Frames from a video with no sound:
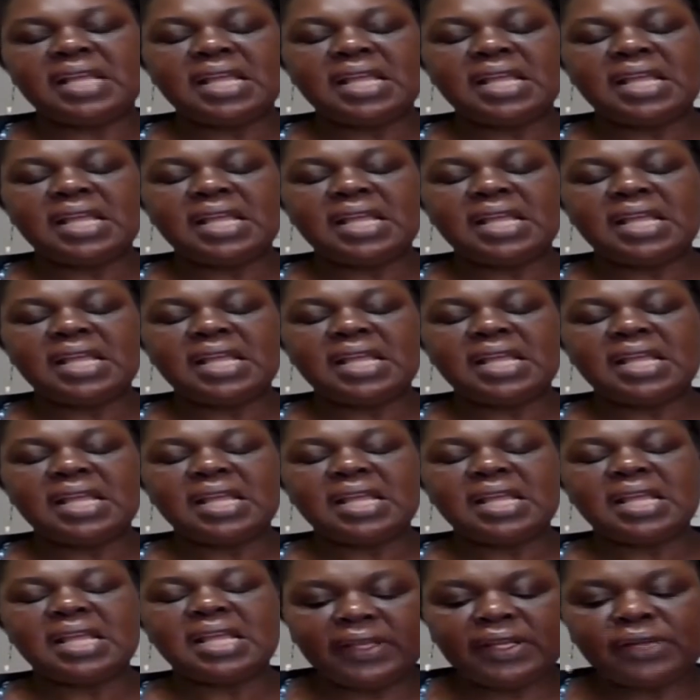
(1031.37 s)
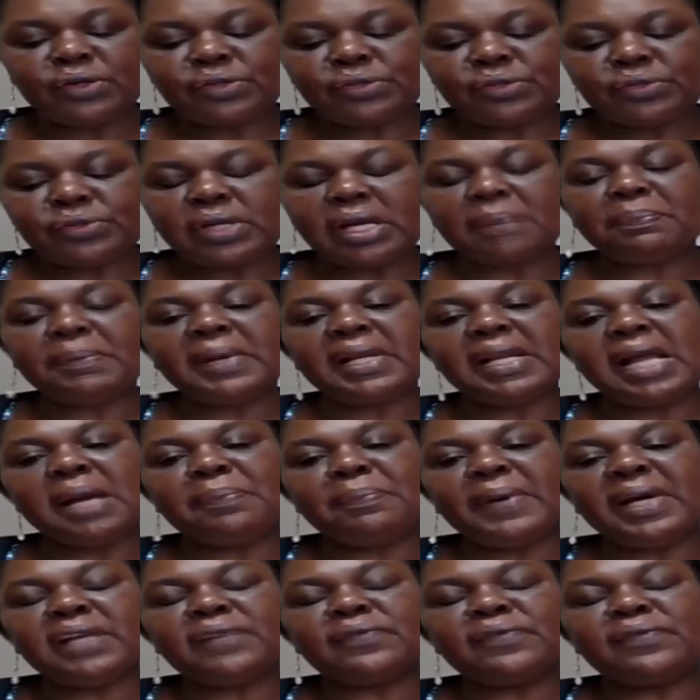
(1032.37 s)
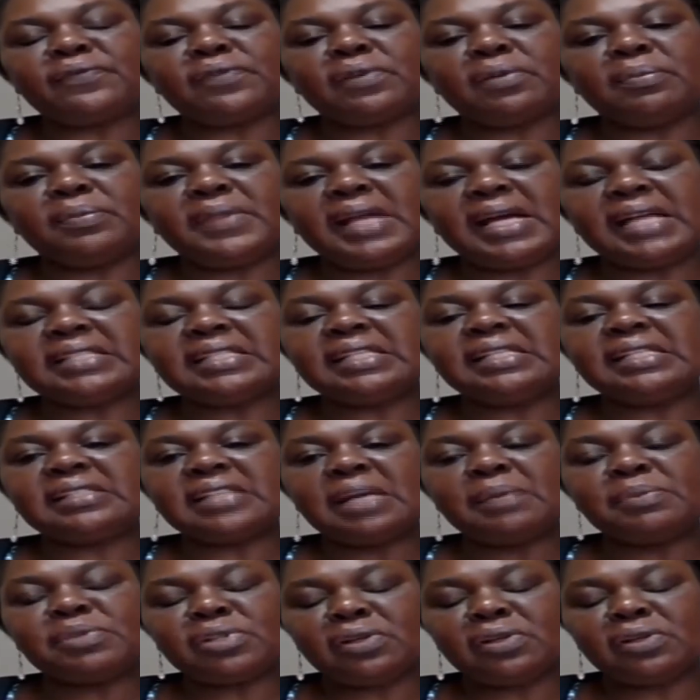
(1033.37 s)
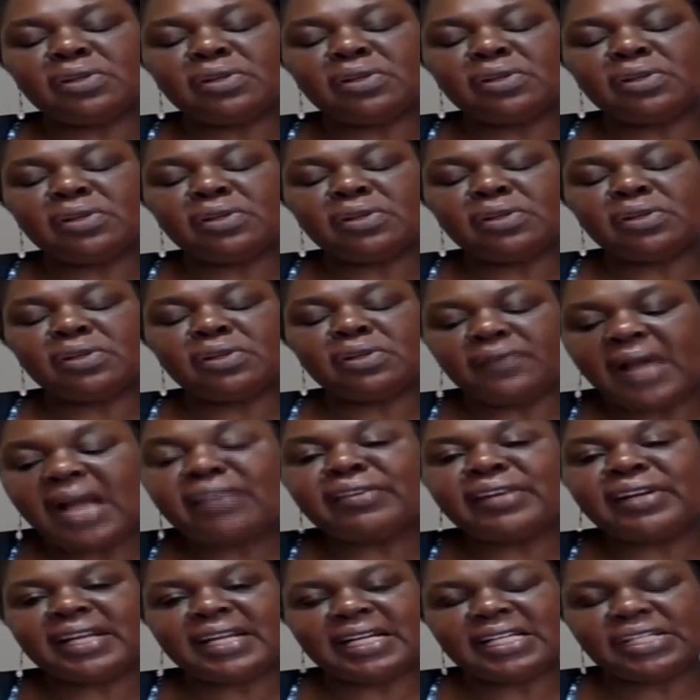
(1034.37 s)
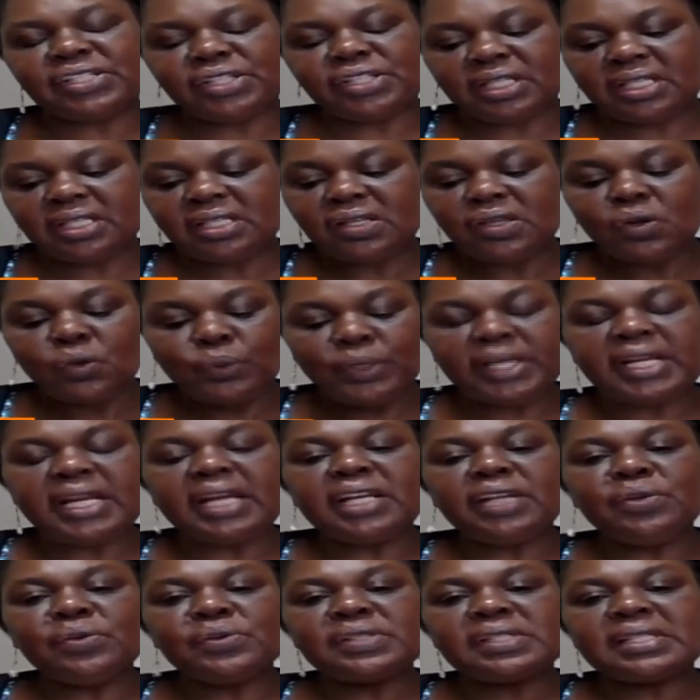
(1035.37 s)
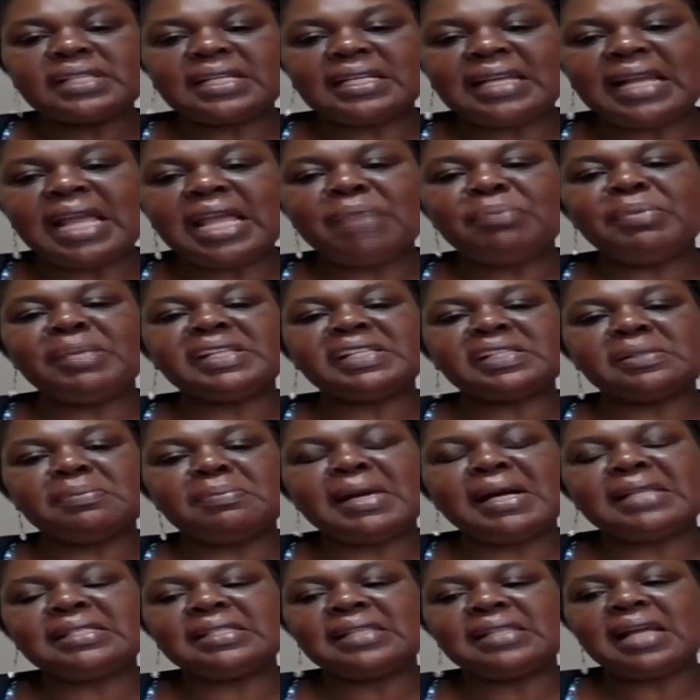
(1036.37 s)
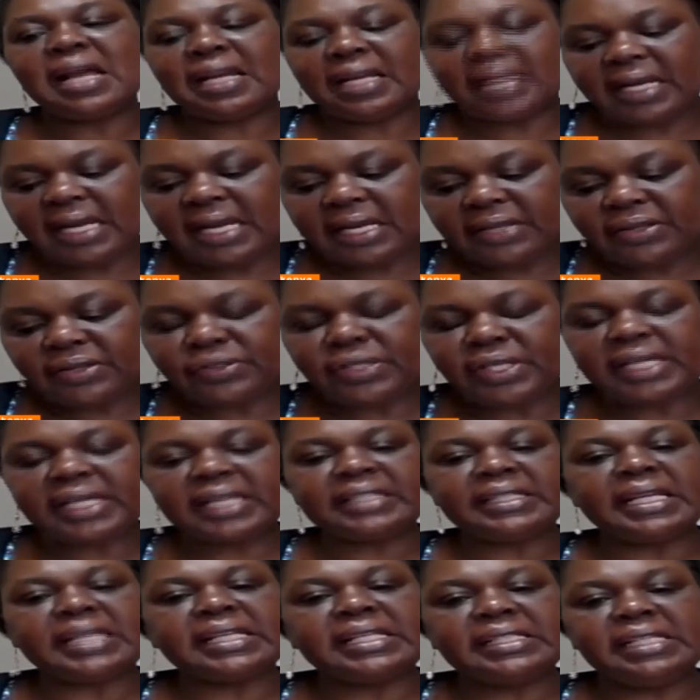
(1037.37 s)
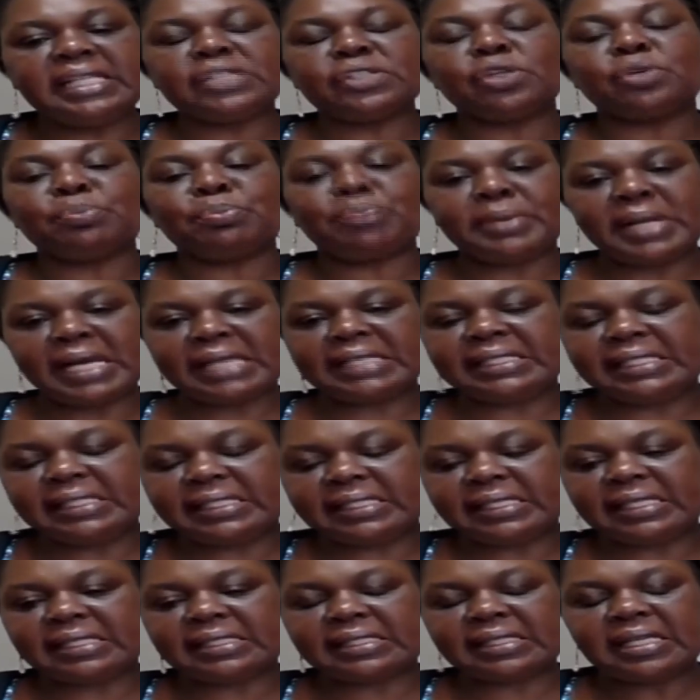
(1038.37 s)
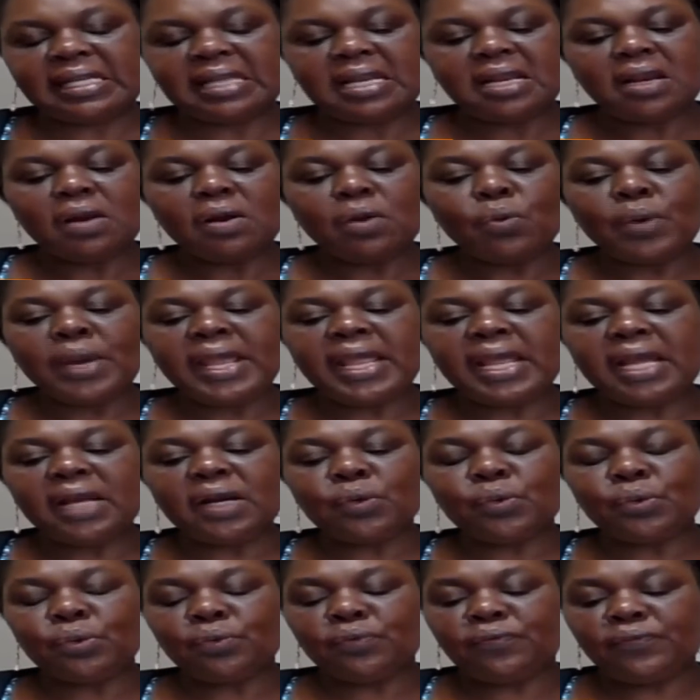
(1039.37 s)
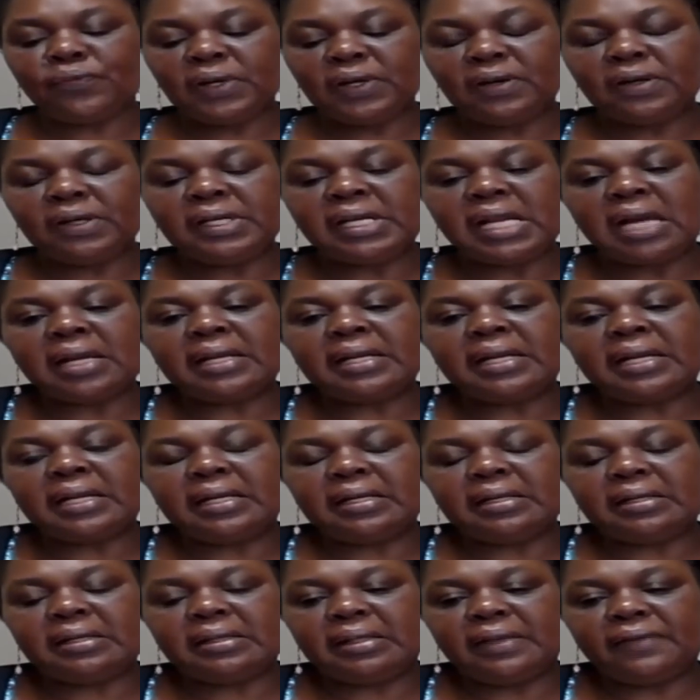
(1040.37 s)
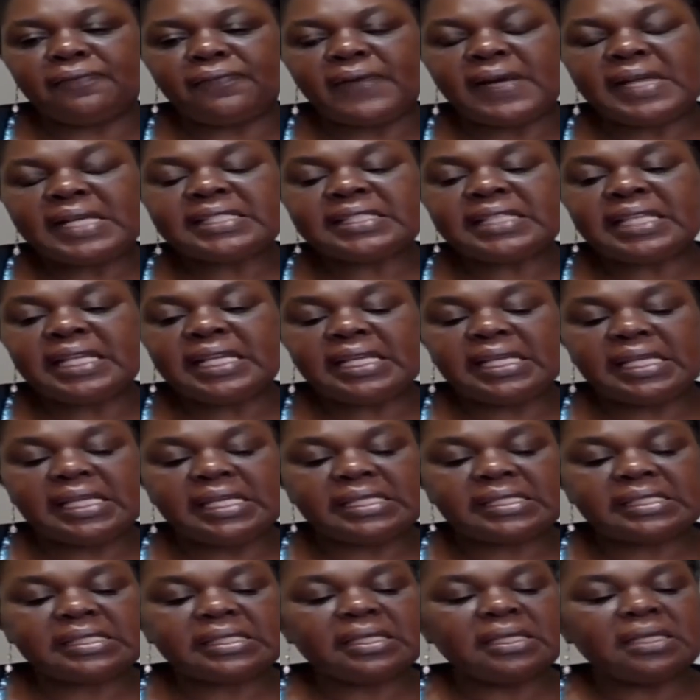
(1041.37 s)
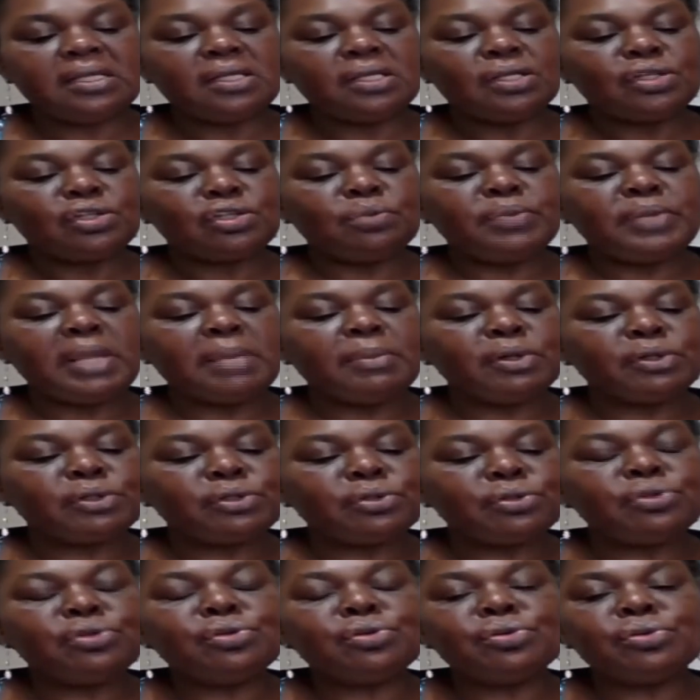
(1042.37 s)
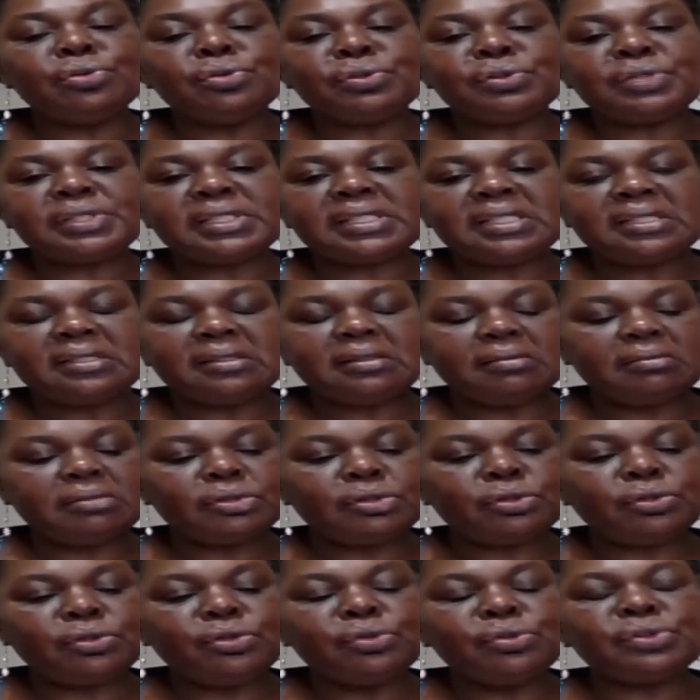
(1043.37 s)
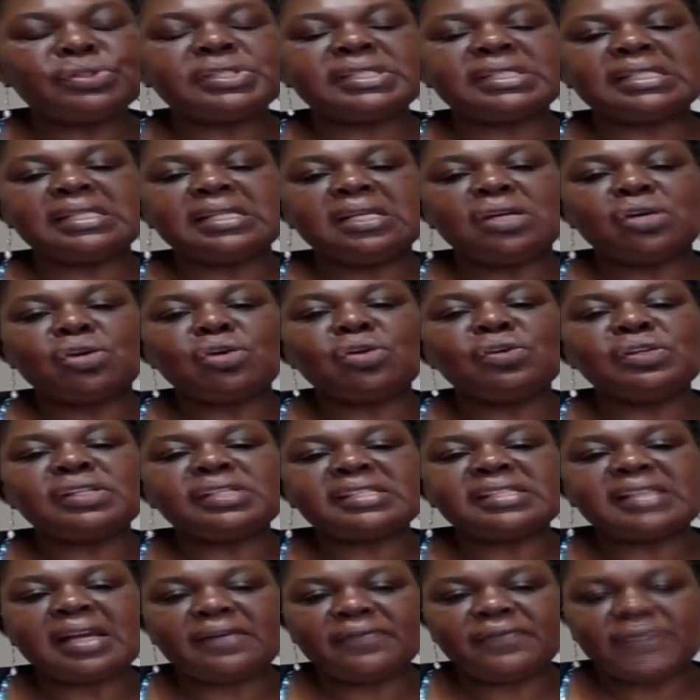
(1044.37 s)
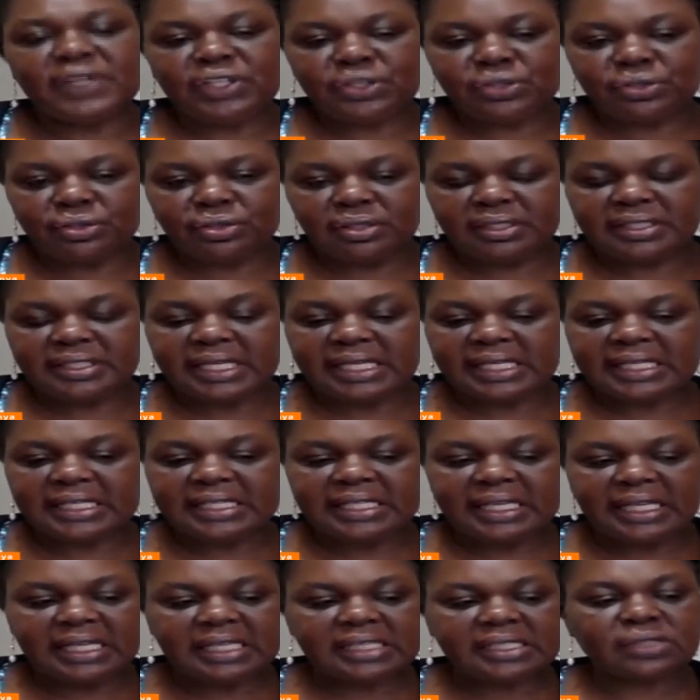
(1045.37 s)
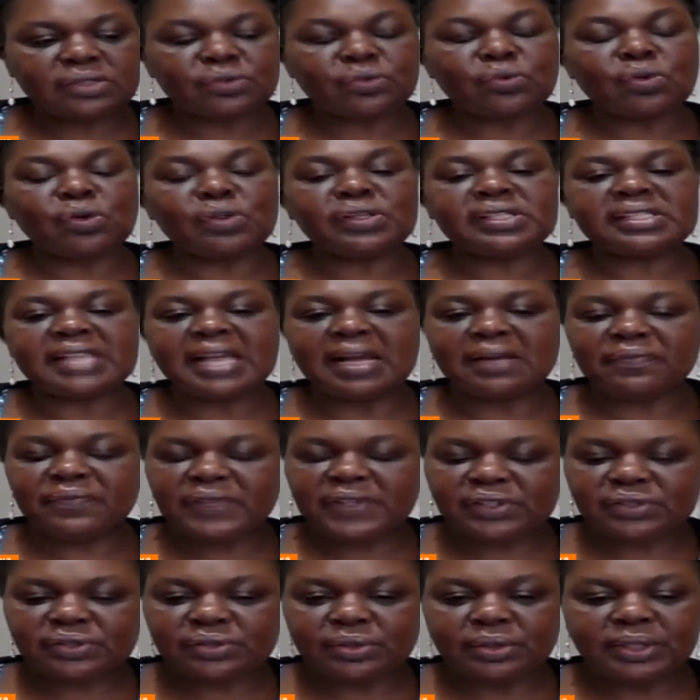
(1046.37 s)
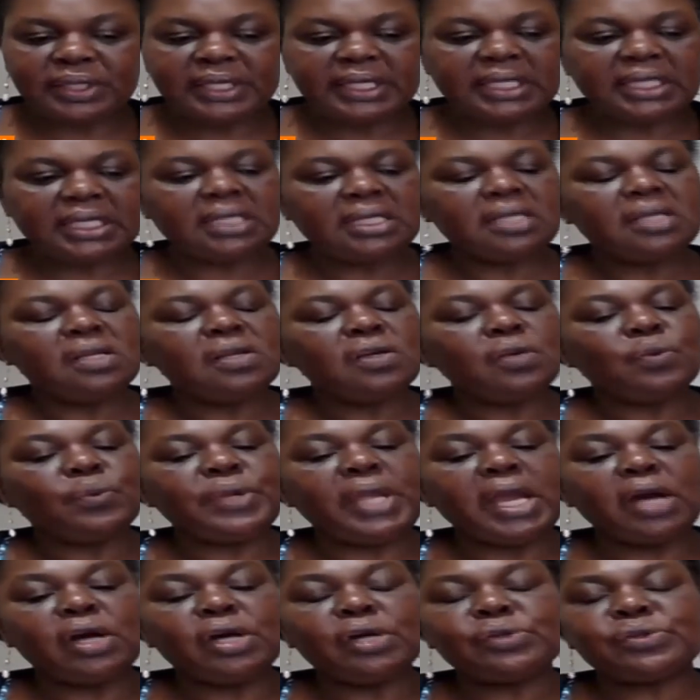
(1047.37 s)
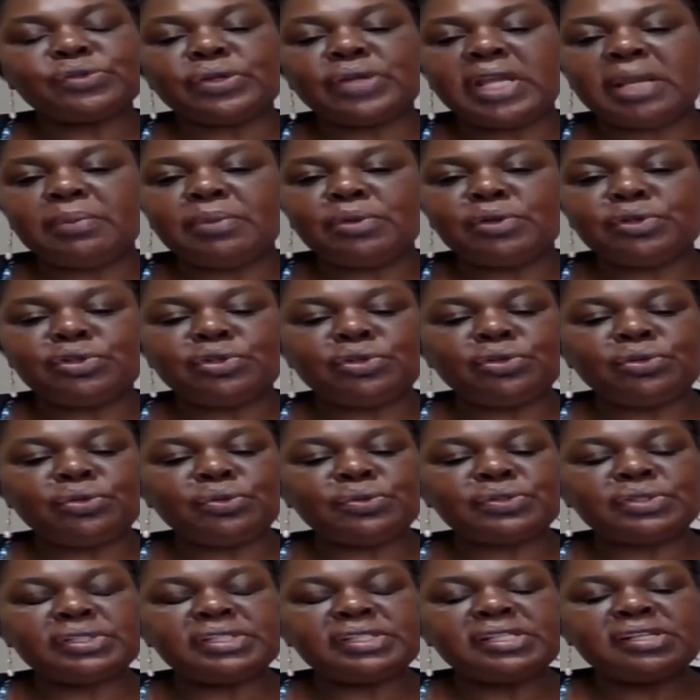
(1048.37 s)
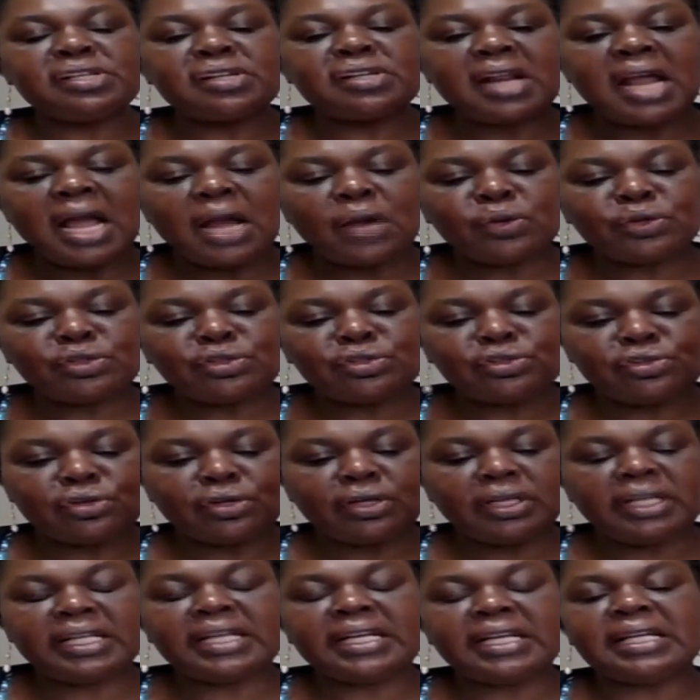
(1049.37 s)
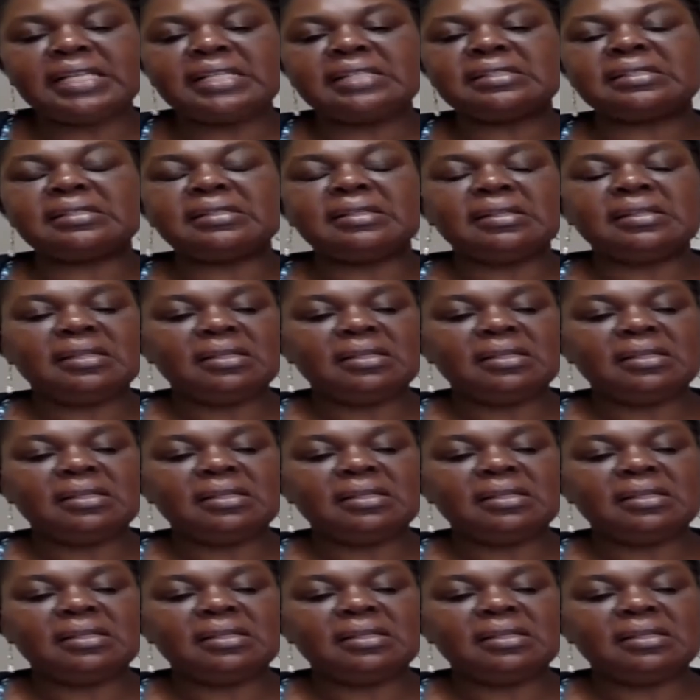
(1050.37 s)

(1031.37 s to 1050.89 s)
And then also apart from that, in terms of agriculture, we can use climate smart agriculture techniques or practices, where the first thing is to be able to use conservation techniques to conserve the soil. We are also able to use drought tolerant